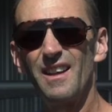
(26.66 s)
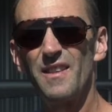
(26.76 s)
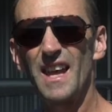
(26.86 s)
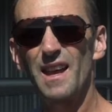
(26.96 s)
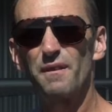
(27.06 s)

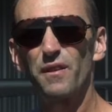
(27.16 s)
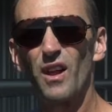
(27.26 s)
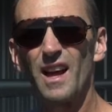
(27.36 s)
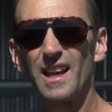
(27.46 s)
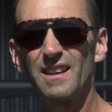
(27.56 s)
The
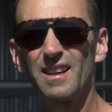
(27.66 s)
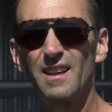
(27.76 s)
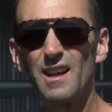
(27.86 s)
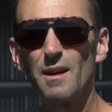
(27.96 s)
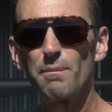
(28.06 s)
NFlight
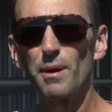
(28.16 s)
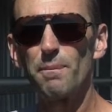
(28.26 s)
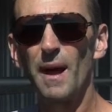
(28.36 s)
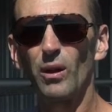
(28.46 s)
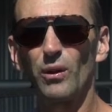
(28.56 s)

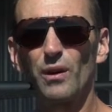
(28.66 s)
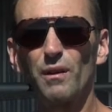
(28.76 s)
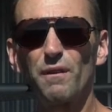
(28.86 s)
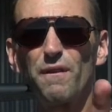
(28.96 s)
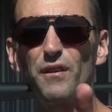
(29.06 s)
Propeller
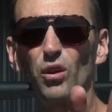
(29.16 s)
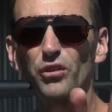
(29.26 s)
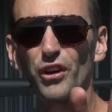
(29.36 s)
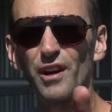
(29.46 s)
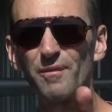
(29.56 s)

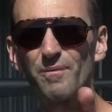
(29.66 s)
filter.